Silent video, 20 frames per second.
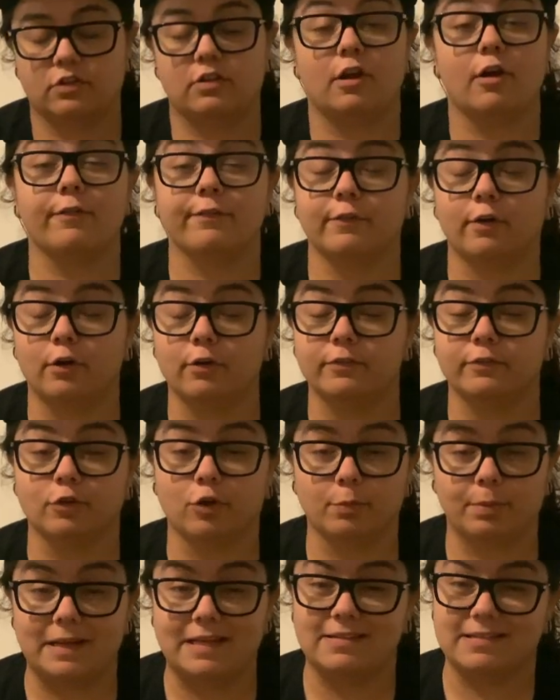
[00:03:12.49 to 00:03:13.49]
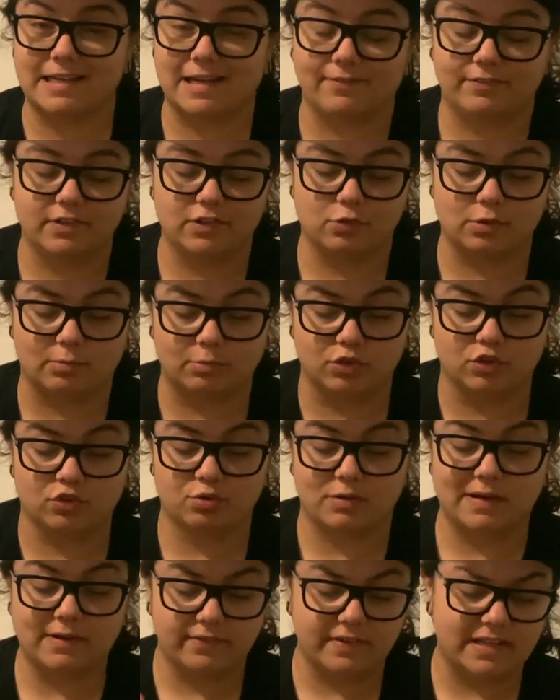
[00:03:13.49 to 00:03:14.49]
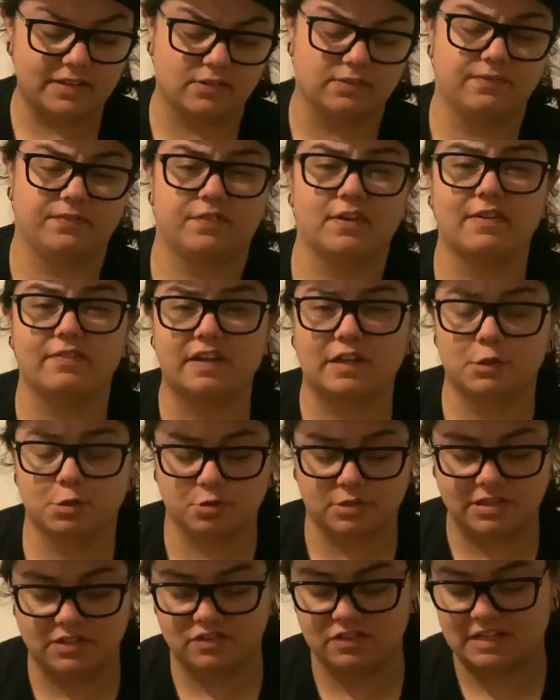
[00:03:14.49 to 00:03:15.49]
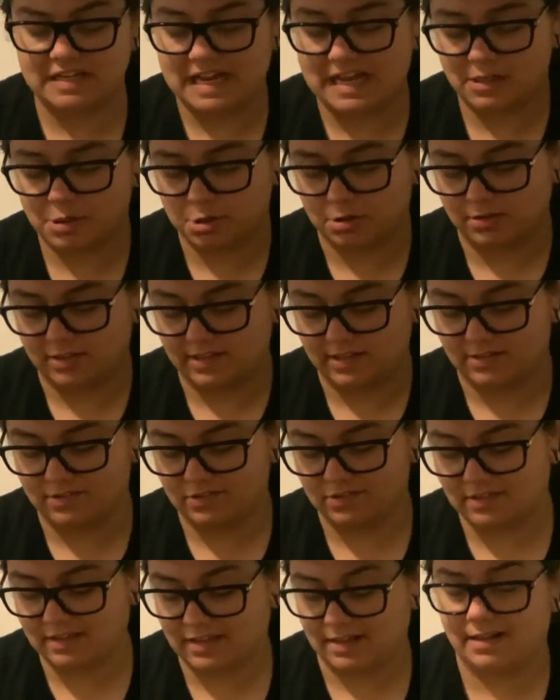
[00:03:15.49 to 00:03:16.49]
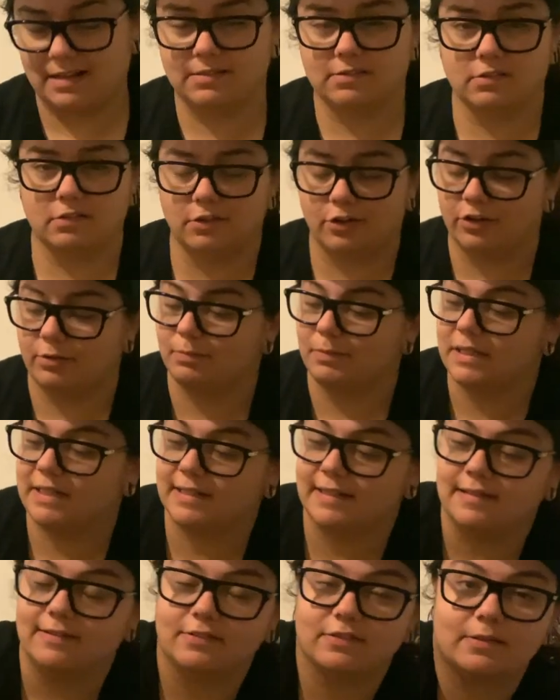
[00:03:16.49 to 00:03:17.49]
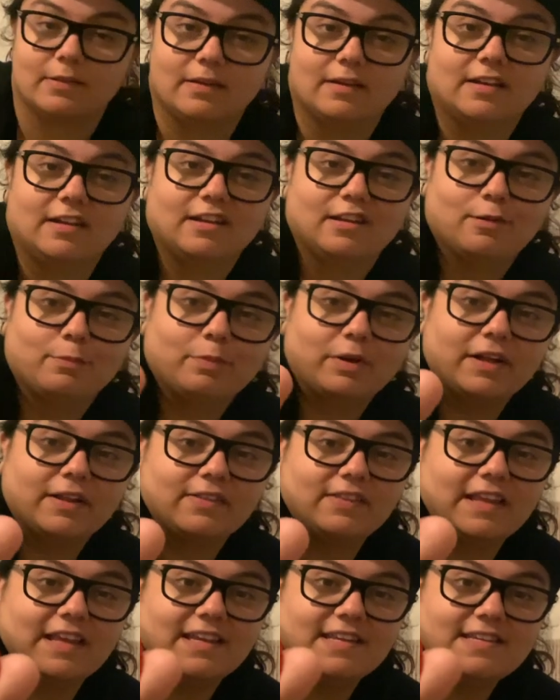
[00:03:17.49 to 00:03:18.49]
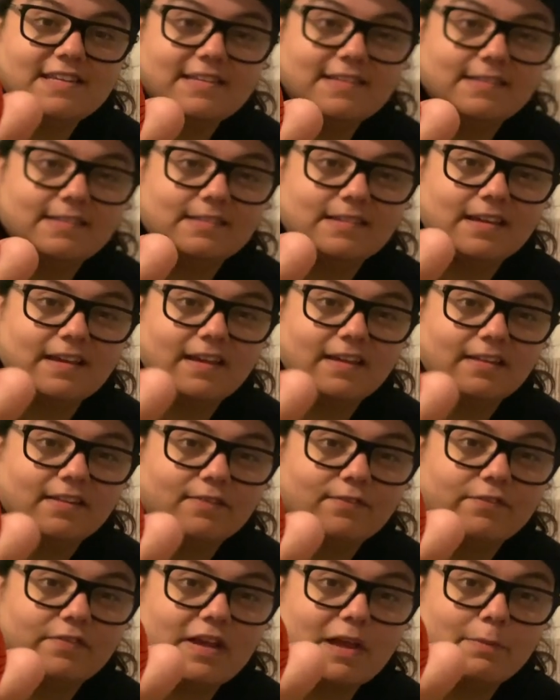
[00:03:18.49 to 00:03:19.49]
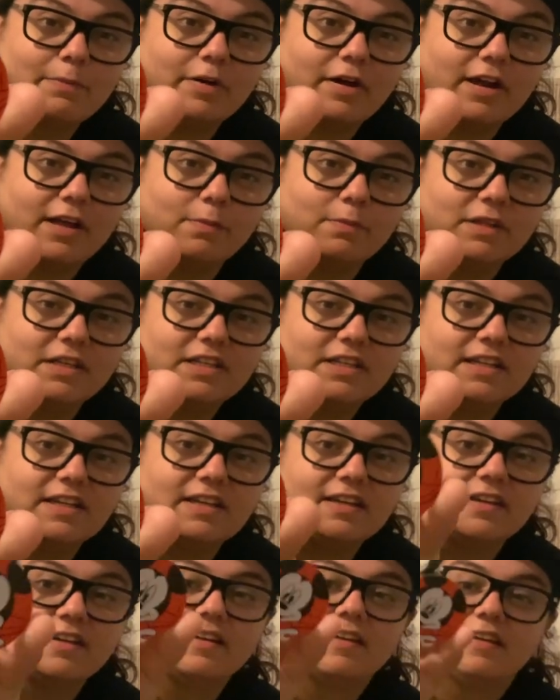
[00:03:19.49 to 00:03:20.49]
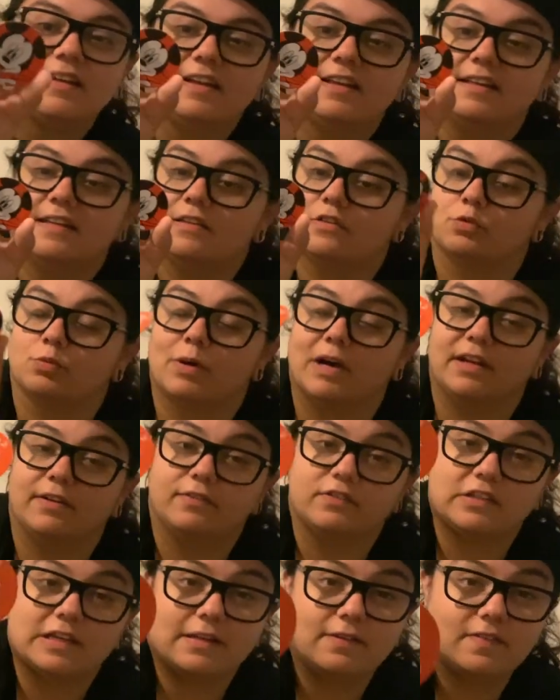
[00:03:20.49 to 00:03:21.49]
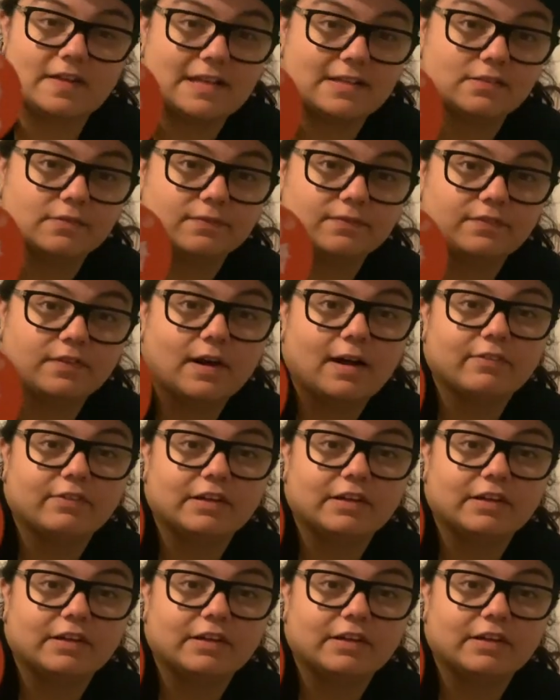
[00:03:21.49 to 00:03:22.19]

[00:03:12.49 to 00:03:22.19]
the overall piece count for this one was twelve thousand five hundred internationally. So that's a lot of Mickeys. But there he is there, Vampire Mickey. Here's one of ten thousand five